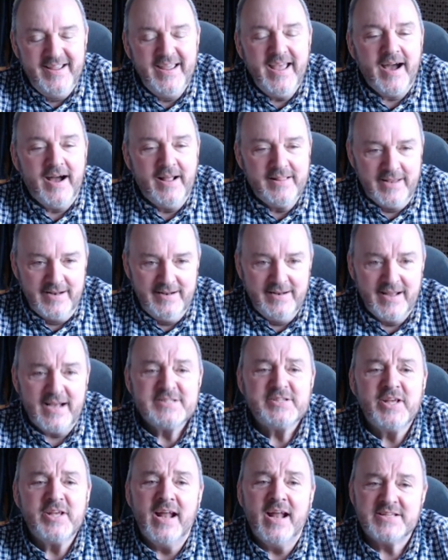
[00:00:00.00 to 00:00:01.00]
Yeah,
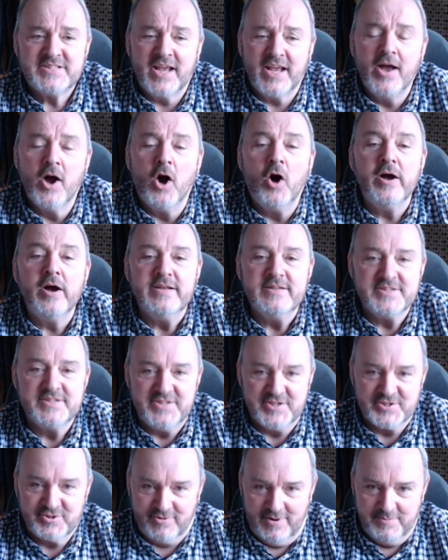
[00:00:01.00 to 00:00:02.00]
I think that's a kind
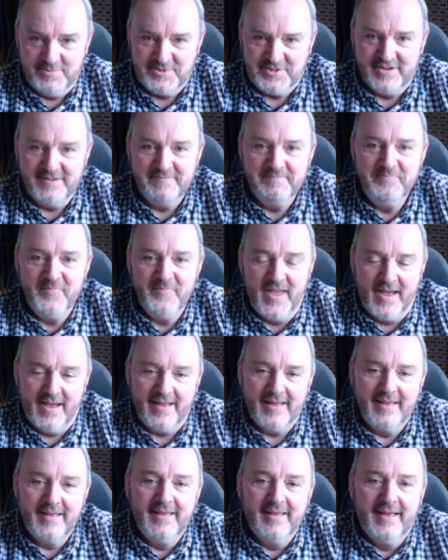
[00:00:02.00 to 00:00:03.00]
description.
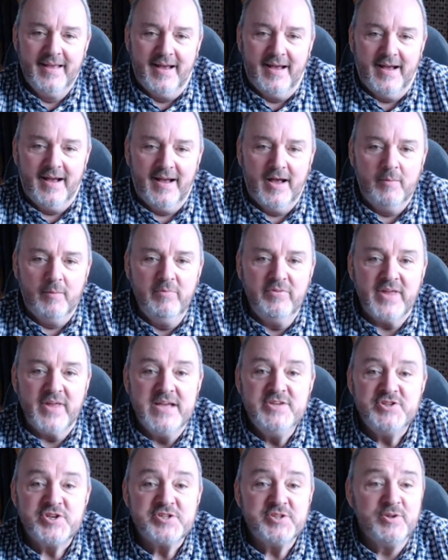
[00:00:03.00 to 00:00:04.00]
Yeah,
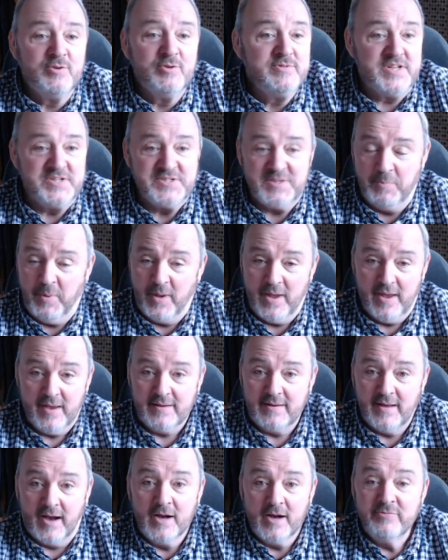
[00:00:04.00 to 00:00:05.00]
they just all
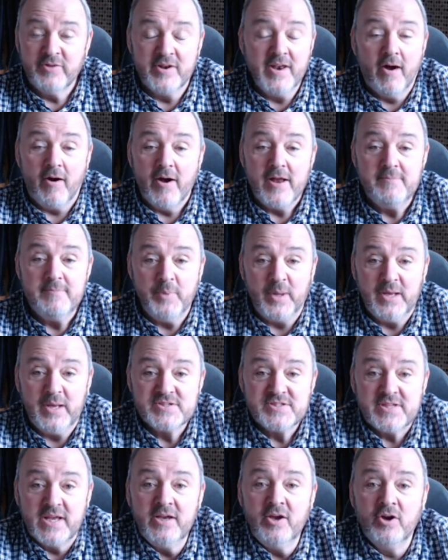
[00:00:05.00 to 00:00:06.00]
disappeared overnight
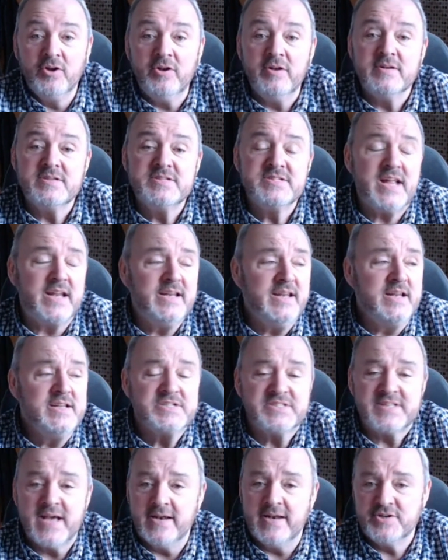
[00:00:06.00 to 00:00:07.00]
because they couldn't. So I
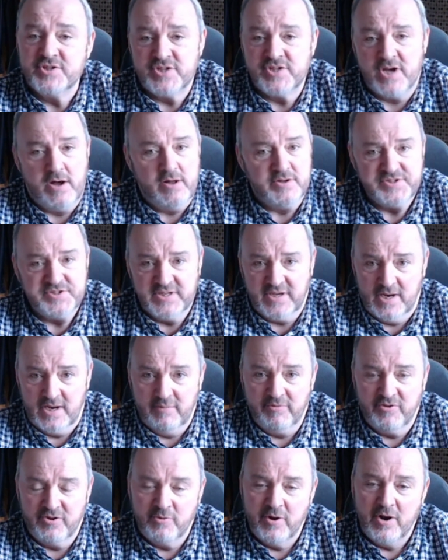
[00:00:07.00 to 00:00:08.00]
didn't stand a chance of
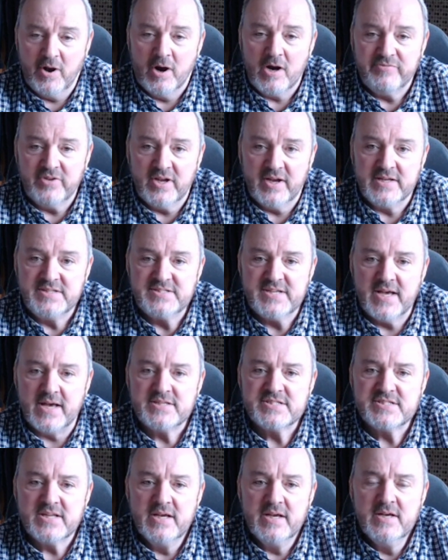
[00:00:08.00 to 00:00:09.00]
getting them through an IVA
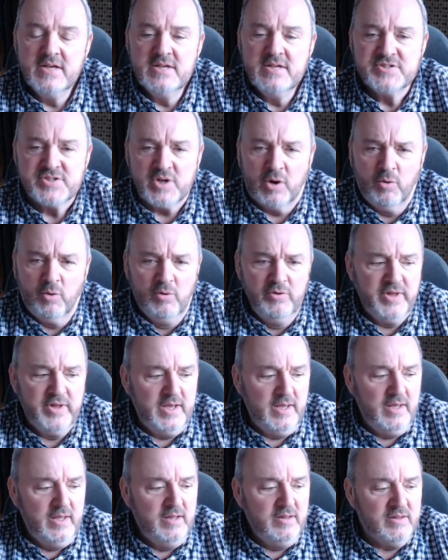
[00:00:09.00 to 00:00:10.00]
test. So all
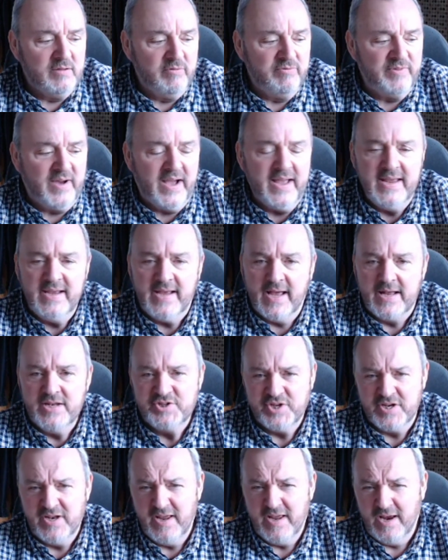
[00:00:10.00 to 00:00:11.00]
the vague
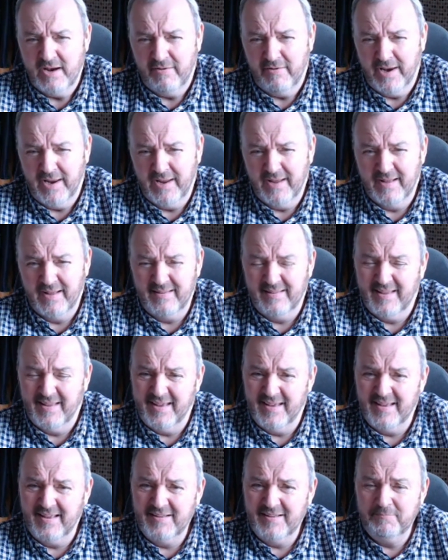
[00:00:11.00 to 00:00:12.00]
engineering and
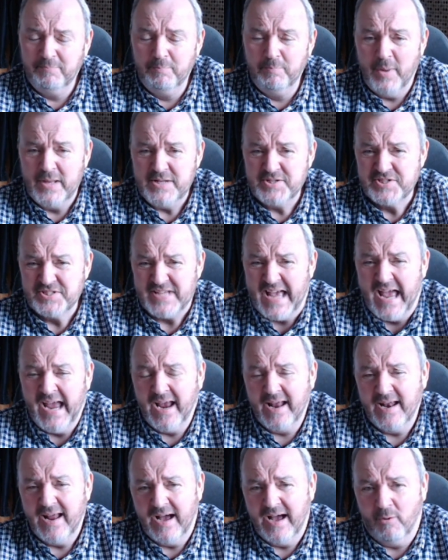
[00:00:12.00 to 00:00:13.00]
the bits
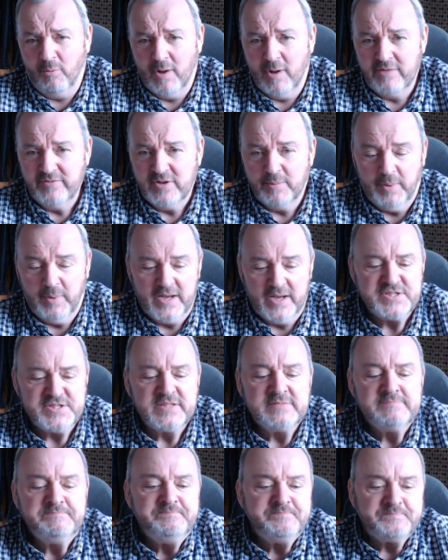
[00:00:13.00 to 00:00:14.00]
hanging out all over the
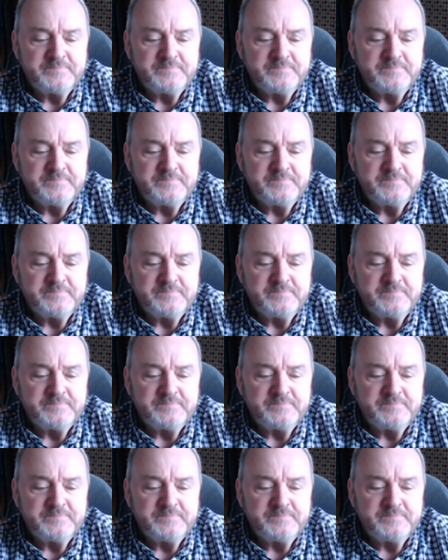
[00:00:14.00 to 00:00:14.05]
place.